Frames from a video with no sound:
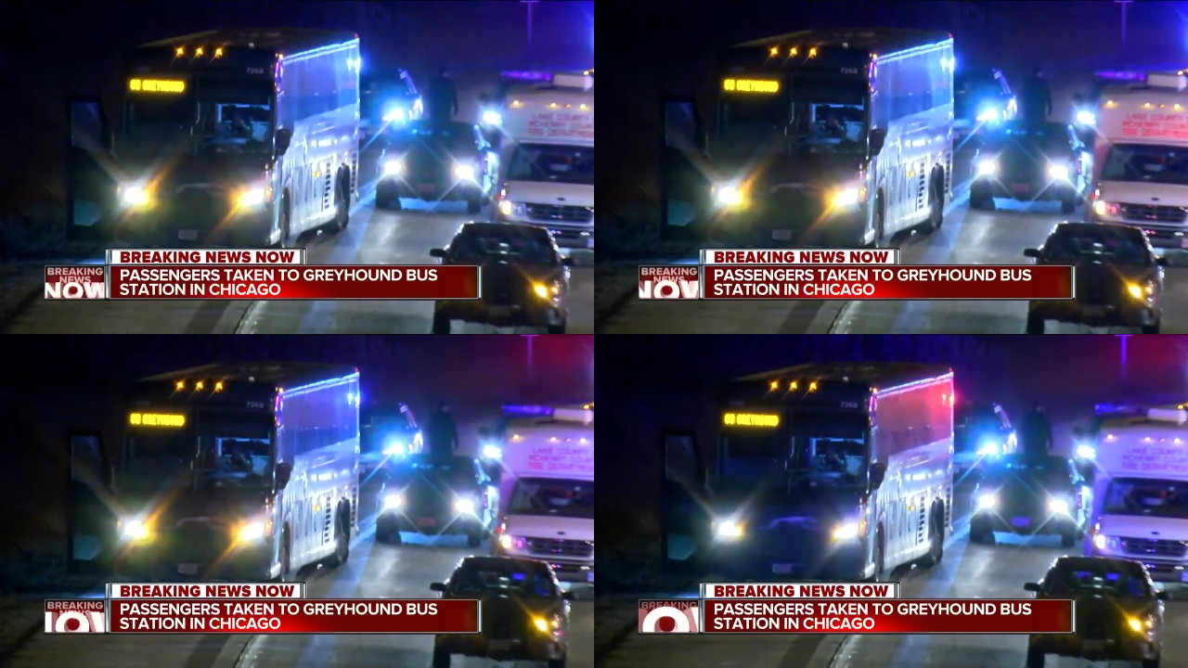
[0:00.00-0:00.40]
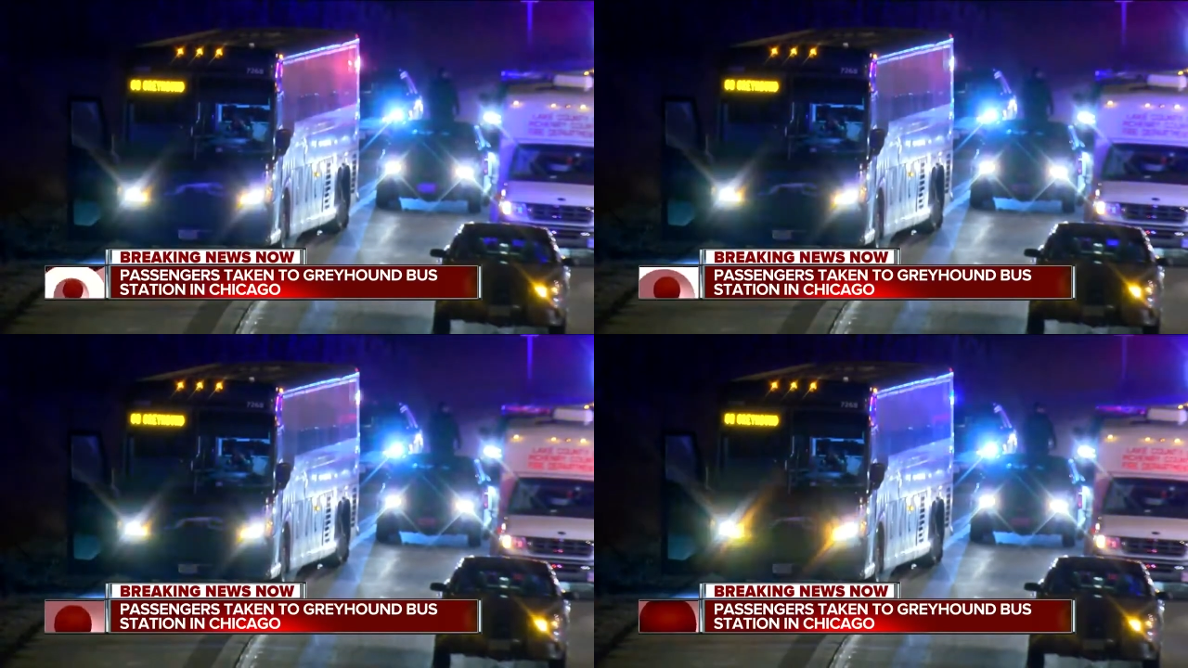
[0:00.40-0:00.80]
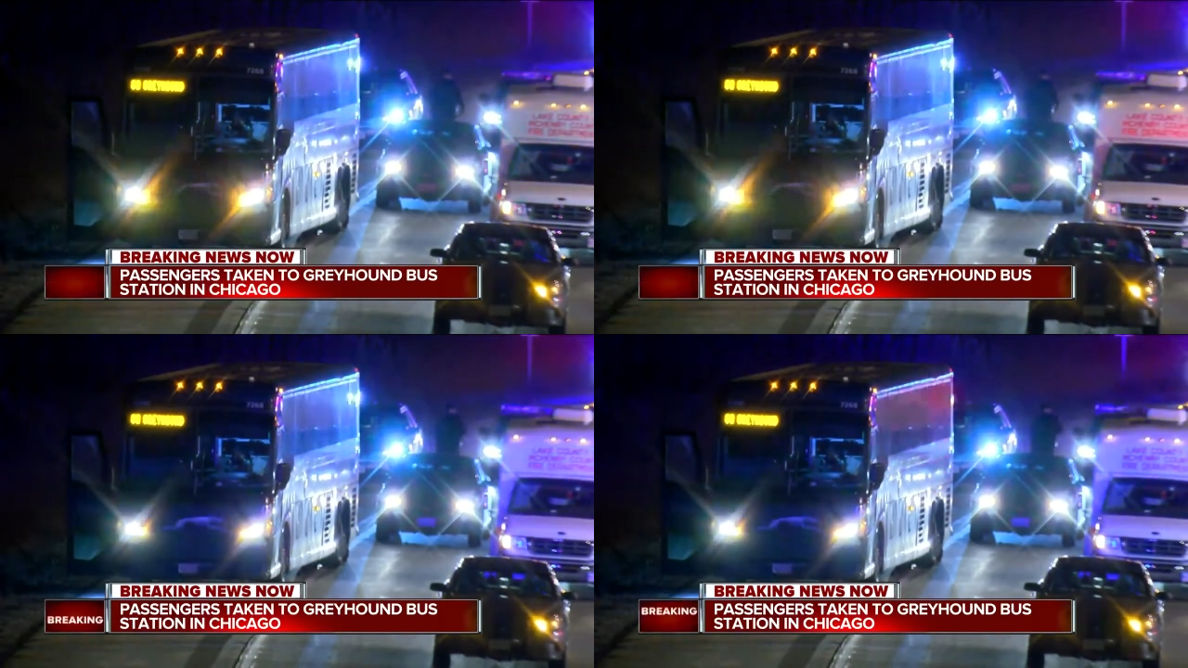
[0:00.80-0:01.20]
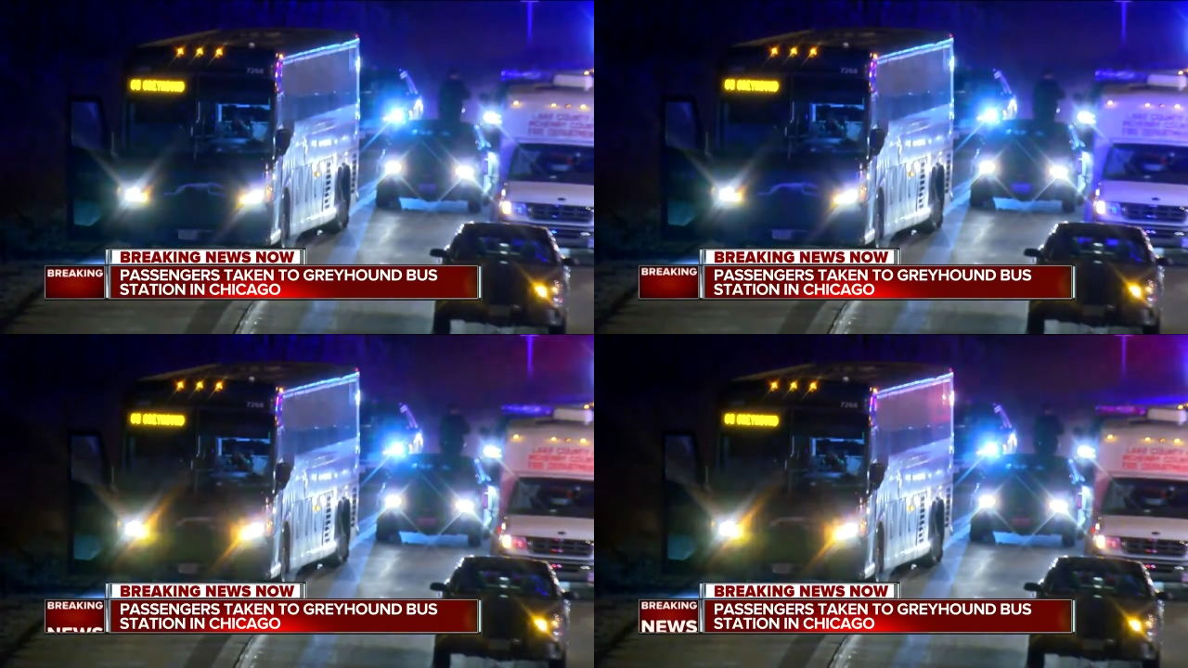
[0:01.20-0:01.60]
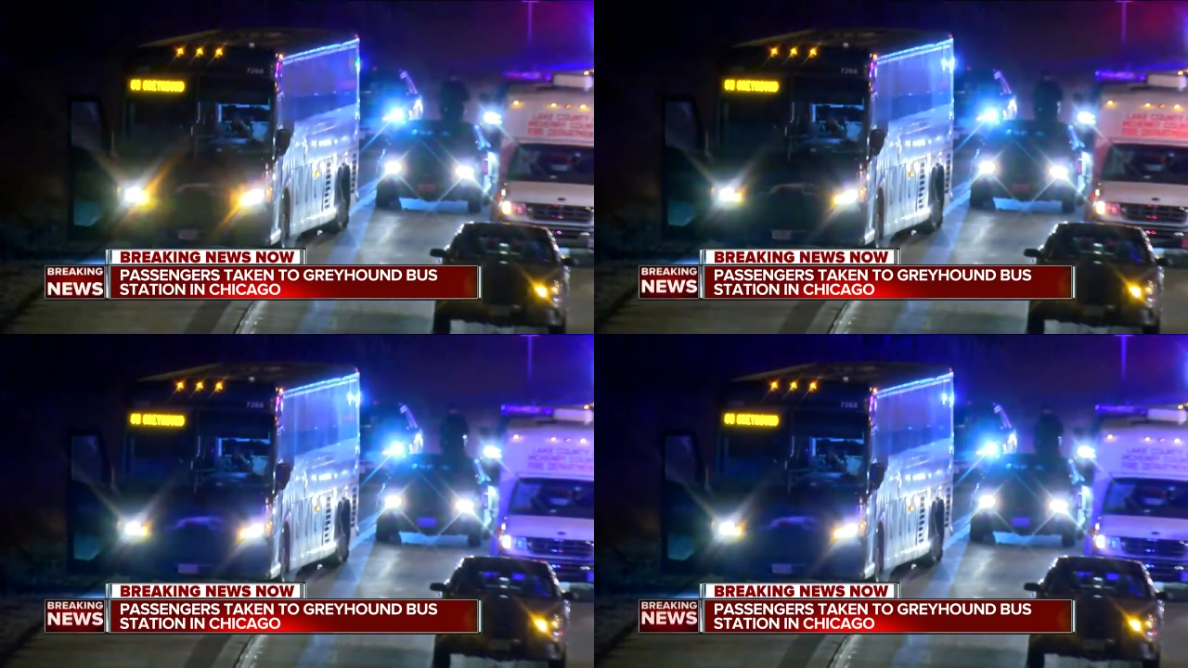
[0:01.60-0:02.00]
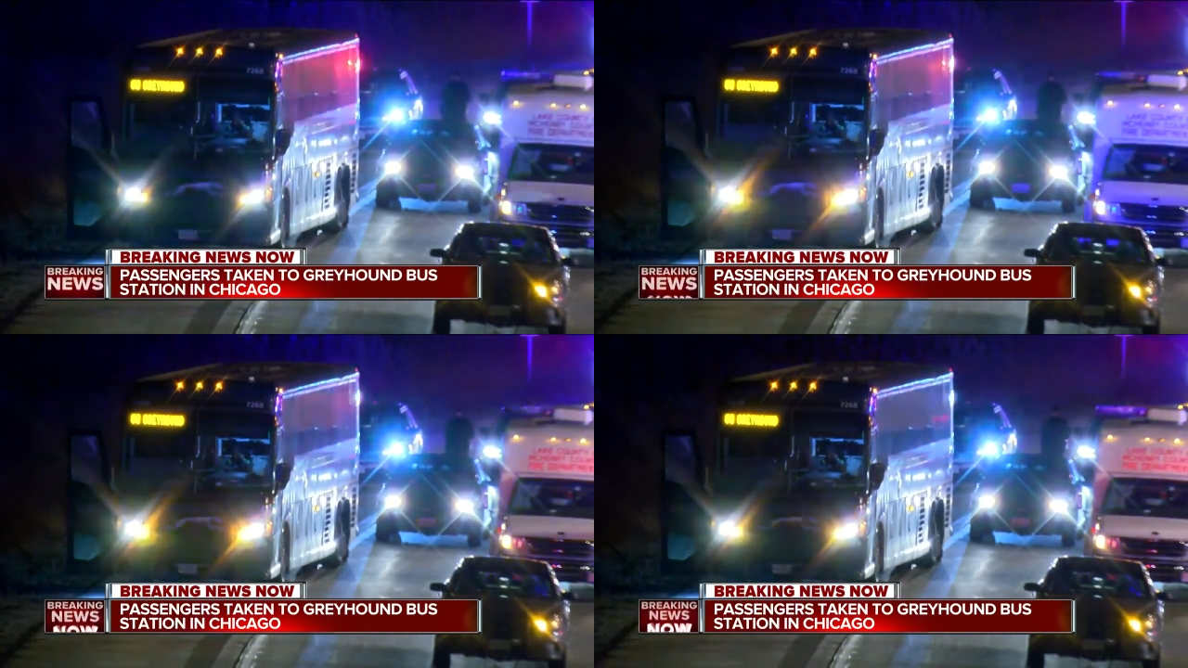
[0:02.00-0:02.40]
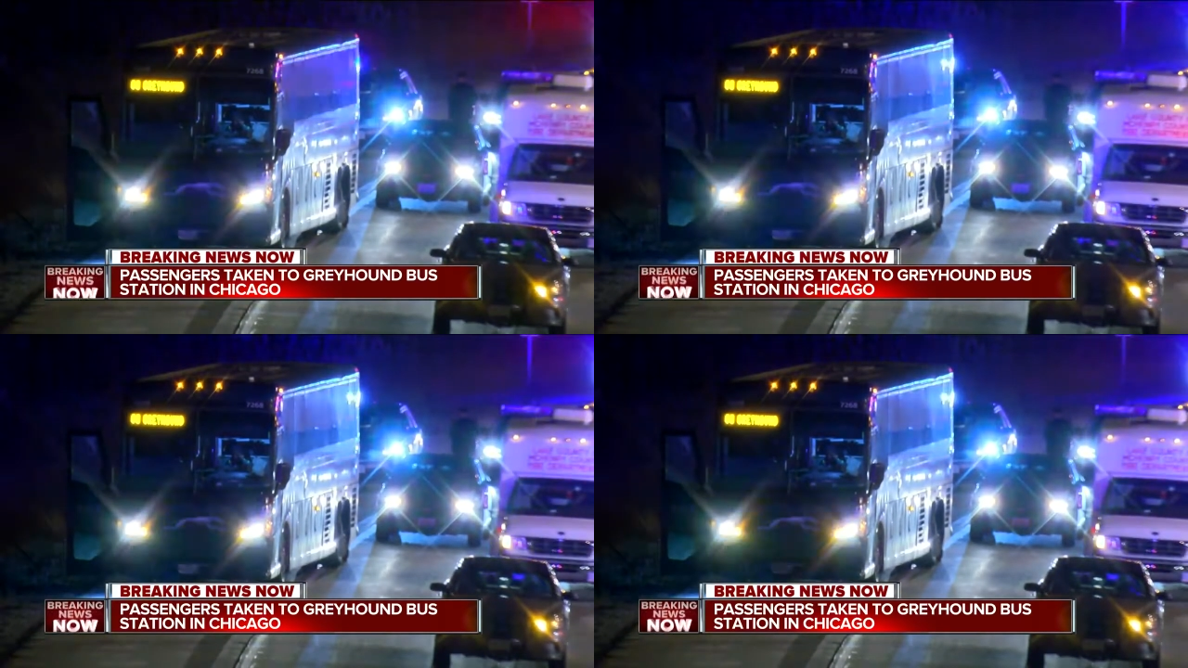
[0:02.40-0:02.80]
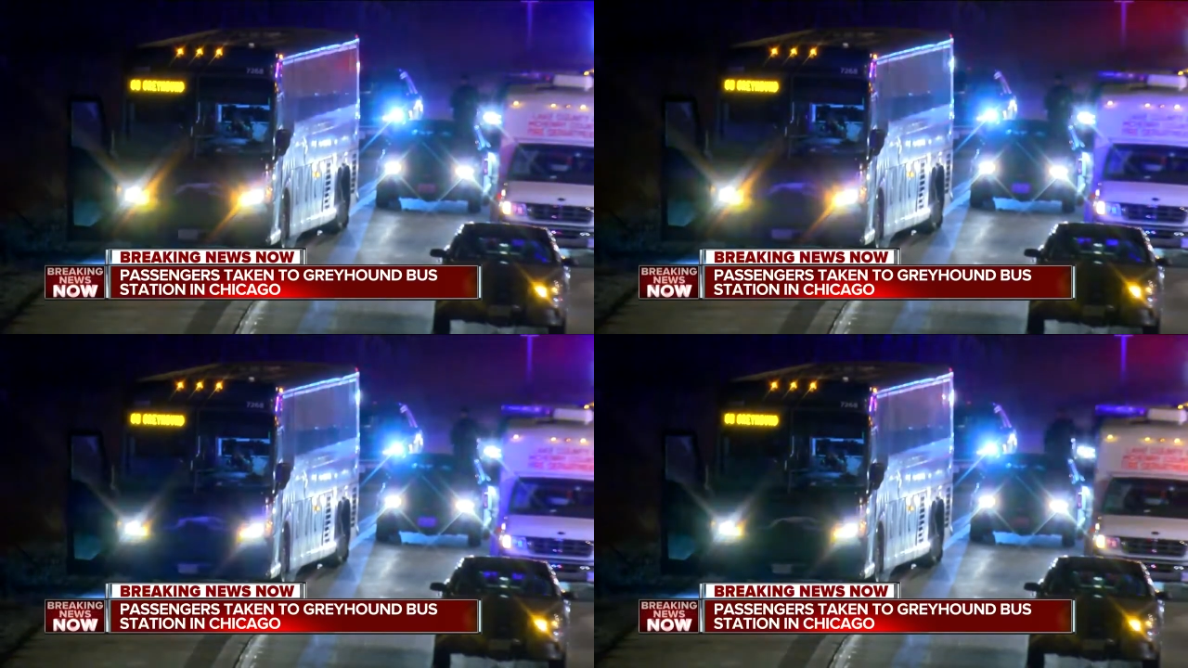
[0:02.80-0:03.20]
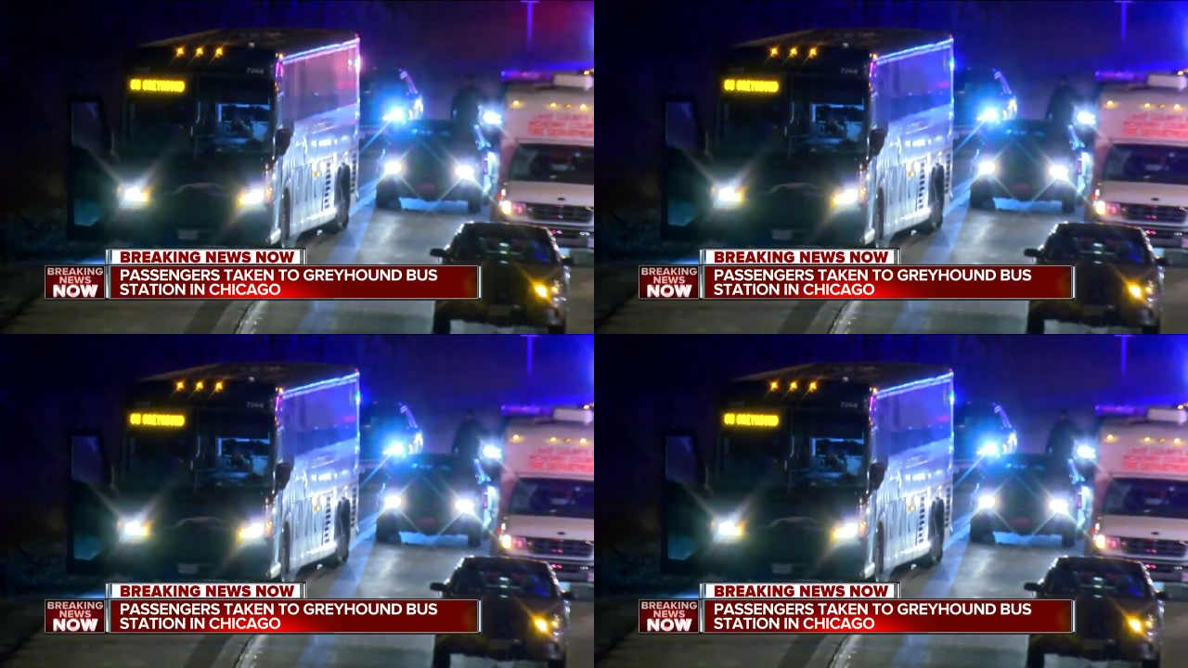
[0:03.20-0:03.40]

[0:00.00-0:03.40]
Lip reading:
No face is visible, so there are no lips to read.